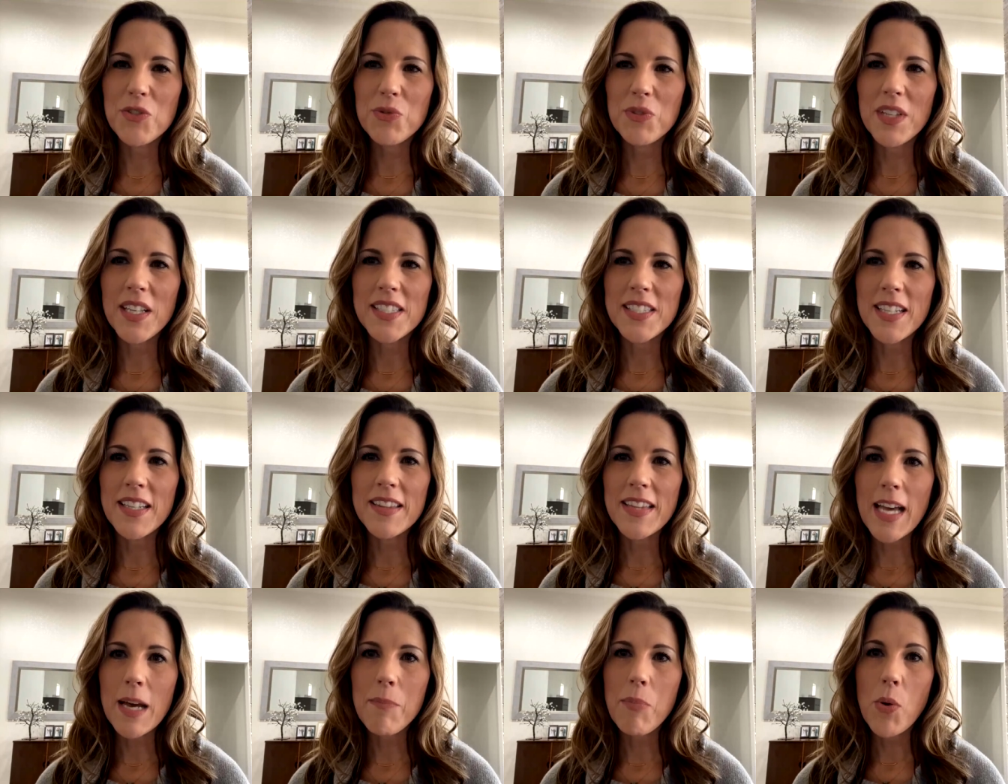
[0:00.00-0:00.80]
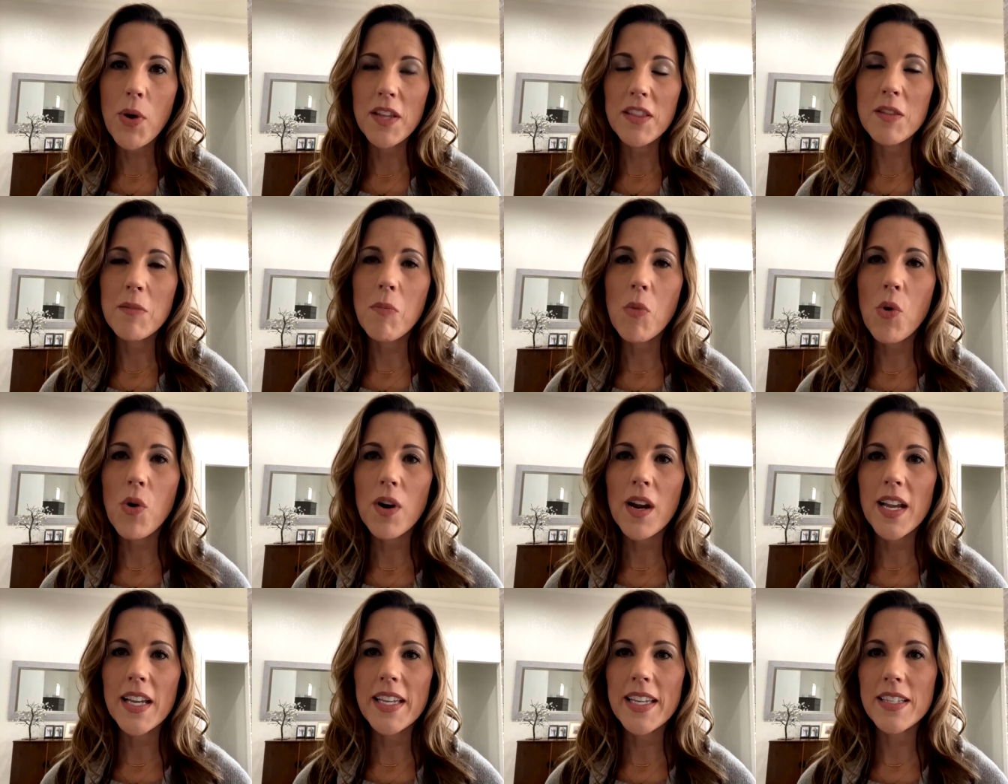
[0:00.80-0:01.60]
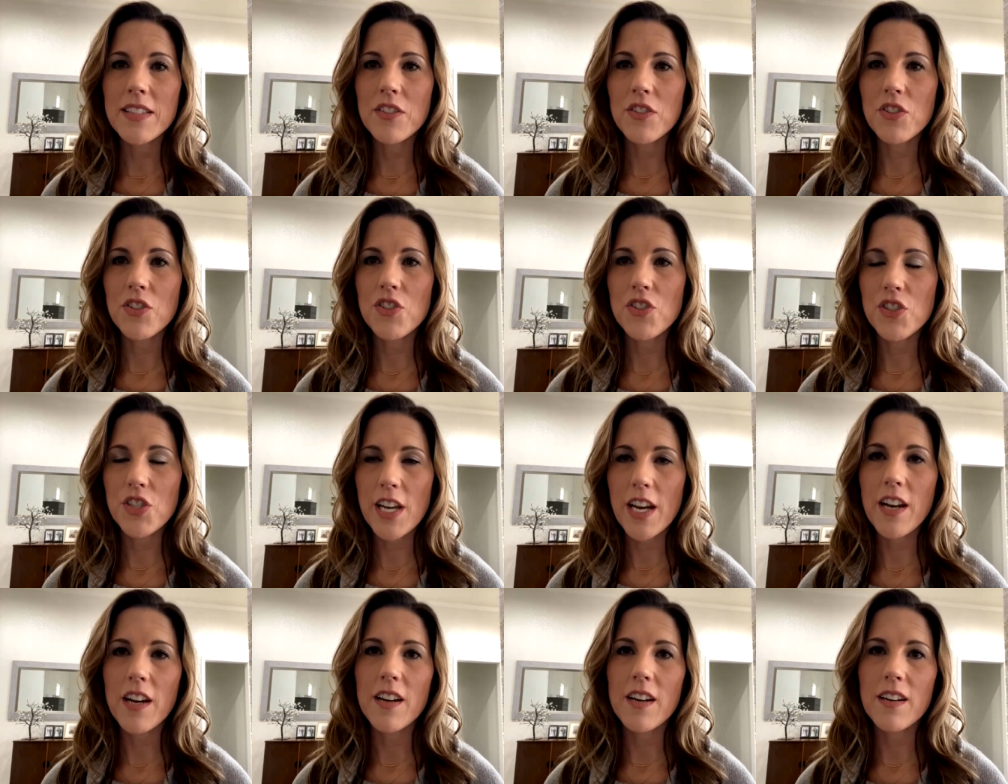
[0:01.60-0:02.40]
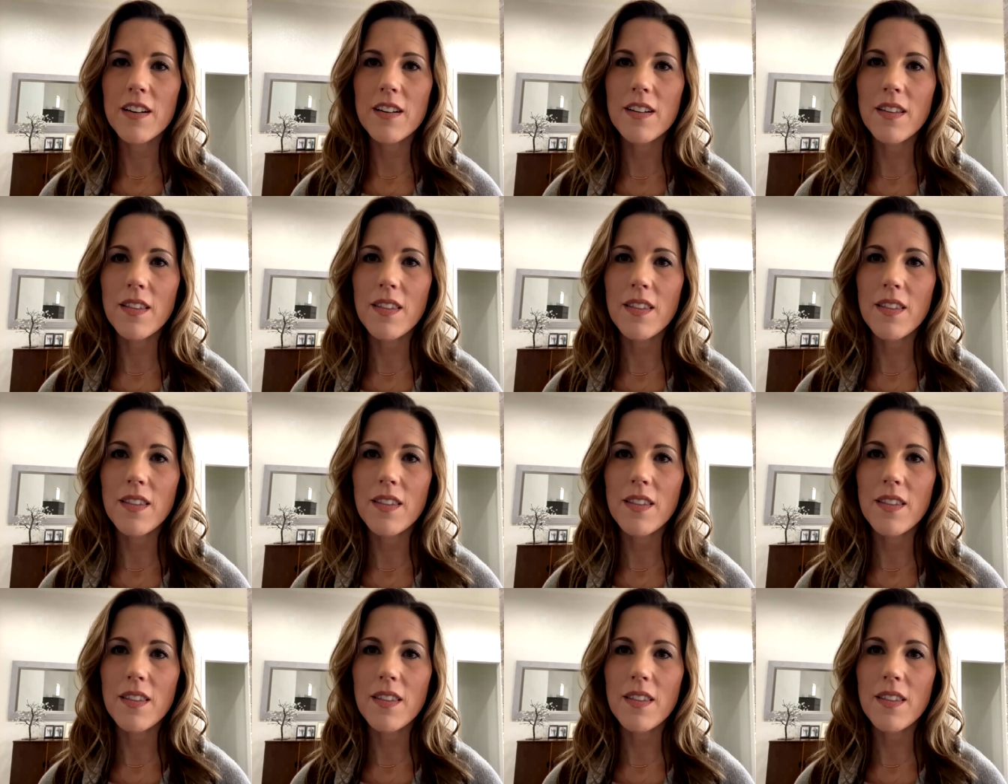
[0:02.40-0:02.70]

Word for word: realized at that point, the more I can share